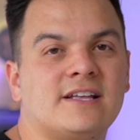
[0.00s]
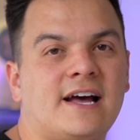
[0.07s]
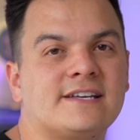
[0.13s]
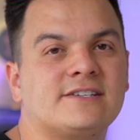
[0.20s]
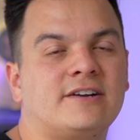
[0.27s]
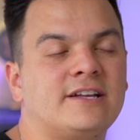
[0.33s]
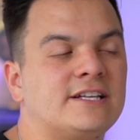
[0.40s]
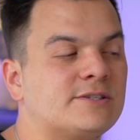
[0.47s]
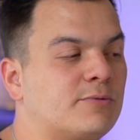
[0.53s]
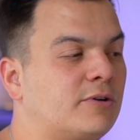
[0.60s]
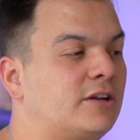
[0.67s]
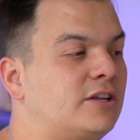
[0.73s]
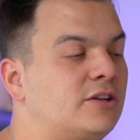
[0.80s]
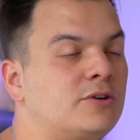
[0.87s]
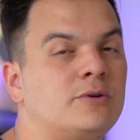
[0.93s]
last audience we're
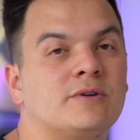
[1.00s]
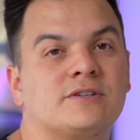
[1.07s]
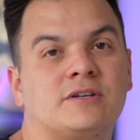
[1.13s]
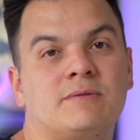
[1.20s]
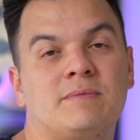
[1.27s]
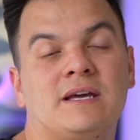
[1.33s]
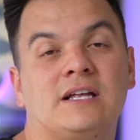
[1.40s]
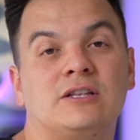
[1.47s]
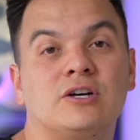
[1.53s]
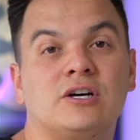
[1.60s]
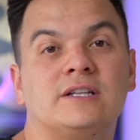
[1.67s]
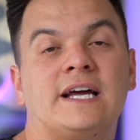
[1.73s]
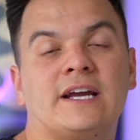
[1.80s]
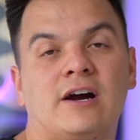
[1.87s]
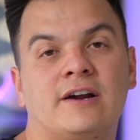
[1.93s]
going to do is going to be a
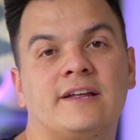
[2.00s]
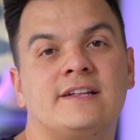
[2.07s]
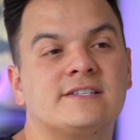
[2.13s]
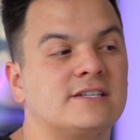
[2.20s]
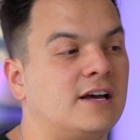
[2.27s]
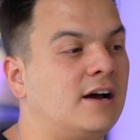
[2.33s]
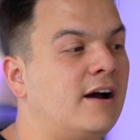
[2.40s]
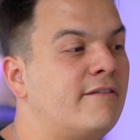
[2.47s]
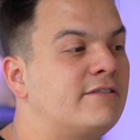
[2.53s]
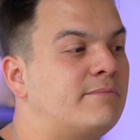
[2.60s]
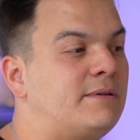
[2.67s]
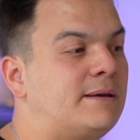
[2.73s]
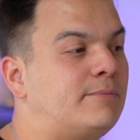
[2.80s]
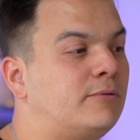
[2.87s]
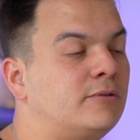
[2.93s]
lookalike audience of the
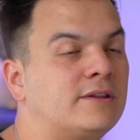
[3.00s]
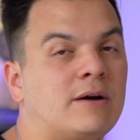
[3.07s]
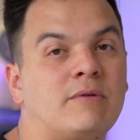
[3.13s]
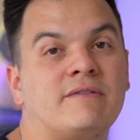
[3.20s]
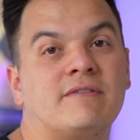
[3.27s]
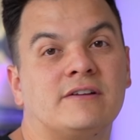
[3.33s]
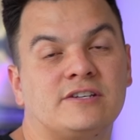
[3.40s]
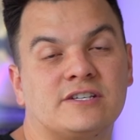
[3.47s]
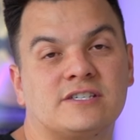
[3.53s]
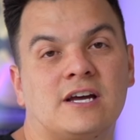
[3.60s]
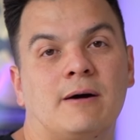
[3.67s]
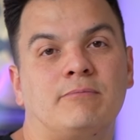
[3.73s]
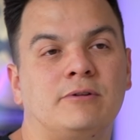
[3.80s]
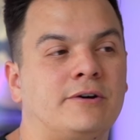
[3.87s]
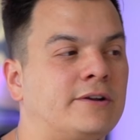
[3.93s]
people that we've just
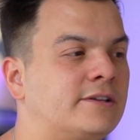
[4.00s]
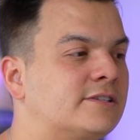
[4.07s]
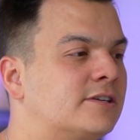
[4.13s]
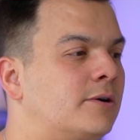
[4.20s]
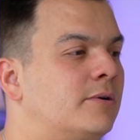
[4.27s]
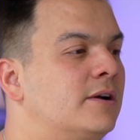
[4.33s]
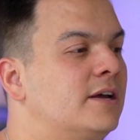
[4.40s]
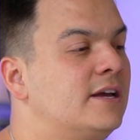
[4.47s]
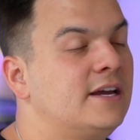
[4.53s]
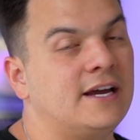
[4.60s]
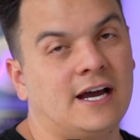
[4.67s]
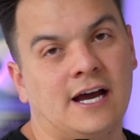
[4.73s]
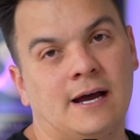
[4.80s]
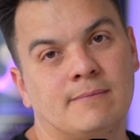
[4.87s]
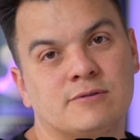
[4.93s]
uploaded. So
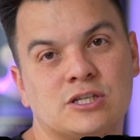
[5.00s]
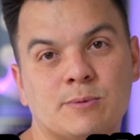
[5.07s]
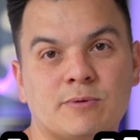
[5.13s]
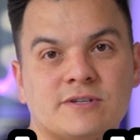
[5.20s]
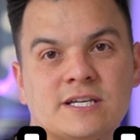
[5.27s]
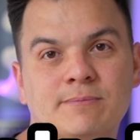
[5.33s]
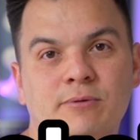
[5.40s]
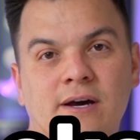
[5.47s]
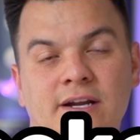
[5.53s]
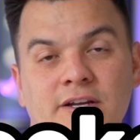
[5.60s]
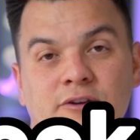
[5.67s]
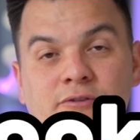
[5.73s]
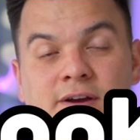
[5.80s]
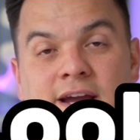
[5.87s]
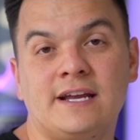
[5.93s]
super simple how to
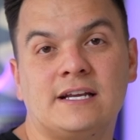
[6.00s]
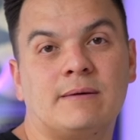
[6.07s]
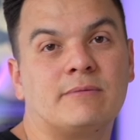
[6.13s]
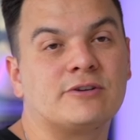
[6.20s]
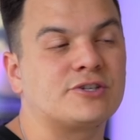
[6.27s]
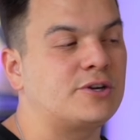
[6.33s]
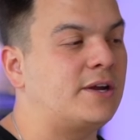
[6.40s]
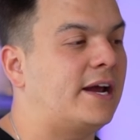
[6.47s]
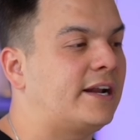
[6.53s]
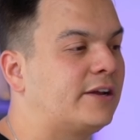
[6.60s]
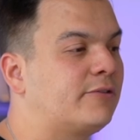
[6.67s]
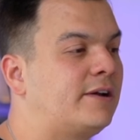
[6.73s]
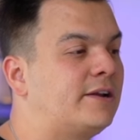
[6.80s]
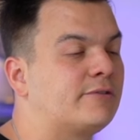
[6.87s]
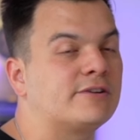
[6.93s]
create. I'm going to show you how to
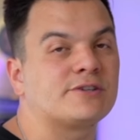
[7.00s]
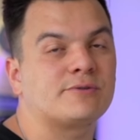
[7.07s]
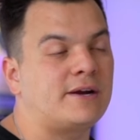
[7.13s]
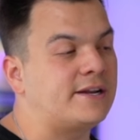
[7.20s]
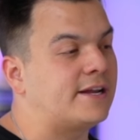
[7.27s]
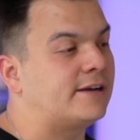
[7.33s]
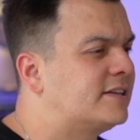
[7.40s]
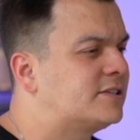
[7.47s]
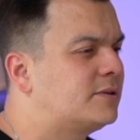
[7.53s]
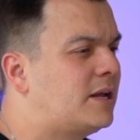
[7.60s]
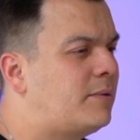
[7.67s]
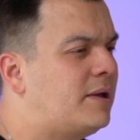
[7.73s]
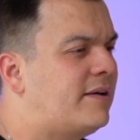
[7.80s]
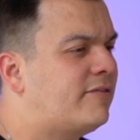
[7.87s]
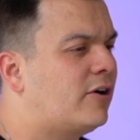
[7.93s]
create it just right now. So now
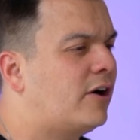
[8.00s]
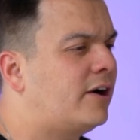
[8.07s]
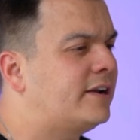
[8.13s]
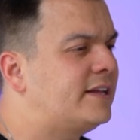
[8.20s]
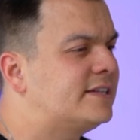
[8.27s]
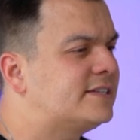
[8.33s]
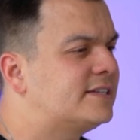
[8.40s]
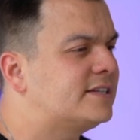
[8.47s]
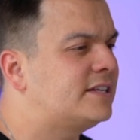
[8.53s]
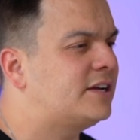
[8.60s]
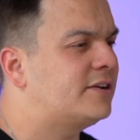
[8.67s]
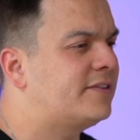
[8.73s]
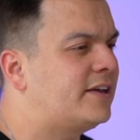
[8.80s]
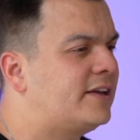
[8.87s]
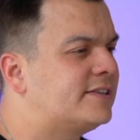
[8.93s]
we have our audiences in
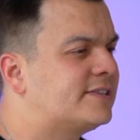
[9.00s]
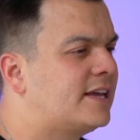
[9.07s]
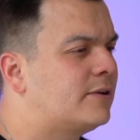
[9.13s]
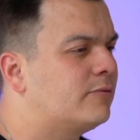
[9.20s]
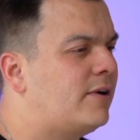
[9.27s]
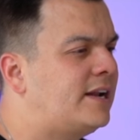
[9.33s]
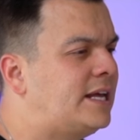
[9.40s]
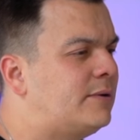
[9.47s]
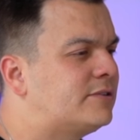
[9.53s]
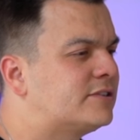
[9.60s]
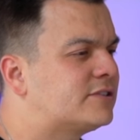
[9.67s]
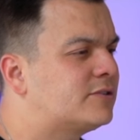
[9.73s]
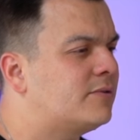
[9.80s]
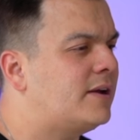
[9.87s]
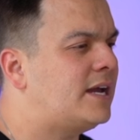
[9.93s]
here. They say ready, which
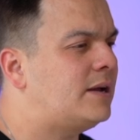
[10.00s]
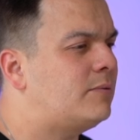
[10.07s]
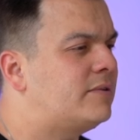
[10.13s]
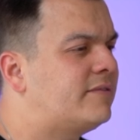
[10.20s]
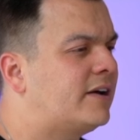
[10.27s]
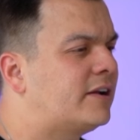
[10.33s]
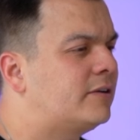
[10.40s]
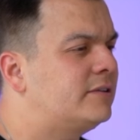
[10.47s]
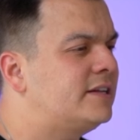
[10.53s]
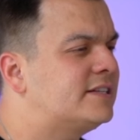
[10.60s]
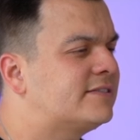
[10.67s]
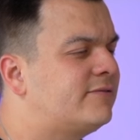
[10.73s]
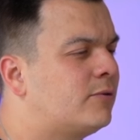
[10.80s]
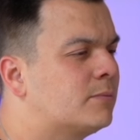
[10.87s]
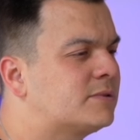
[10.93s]
is great. We've got our
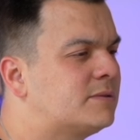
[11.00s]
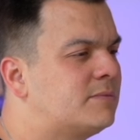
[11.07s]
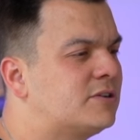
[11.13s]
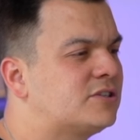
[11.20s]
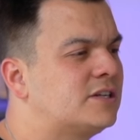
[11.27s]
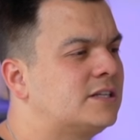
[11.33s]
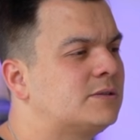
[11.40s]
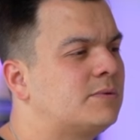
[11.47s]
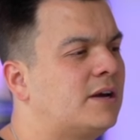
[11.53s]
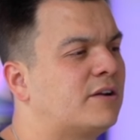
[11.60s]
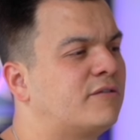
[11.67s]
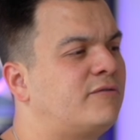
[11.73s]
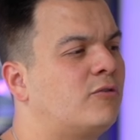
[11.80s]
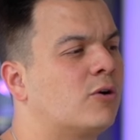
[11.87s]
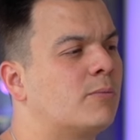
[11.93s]
leads form submissions. We got our
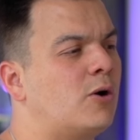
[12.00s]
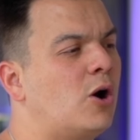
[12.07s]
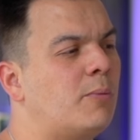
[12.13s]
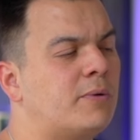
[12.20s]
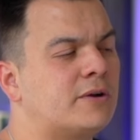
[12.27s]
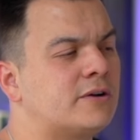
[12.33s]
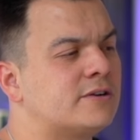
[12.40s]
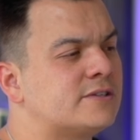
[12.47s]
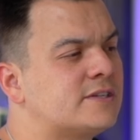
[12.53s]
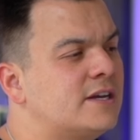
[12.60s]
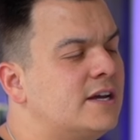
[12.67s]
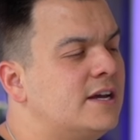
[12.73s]
form openers.